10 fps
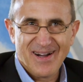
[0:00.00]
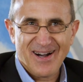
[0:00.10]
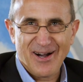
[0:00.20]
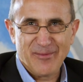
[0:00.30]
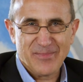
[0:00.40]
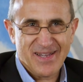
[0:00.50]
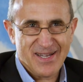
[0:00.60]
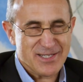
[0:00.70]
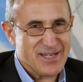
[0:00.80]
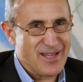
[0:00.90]
um,
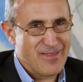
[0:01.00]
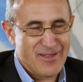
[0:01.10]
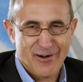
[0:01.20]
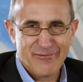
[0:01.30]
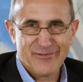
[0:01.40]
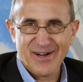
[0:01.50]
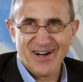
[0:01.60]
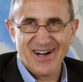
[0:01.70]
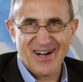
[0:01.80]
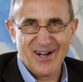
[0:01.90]
because I love
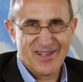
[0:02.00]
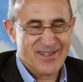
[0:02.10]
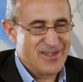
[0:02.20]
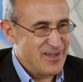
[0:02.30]
uh,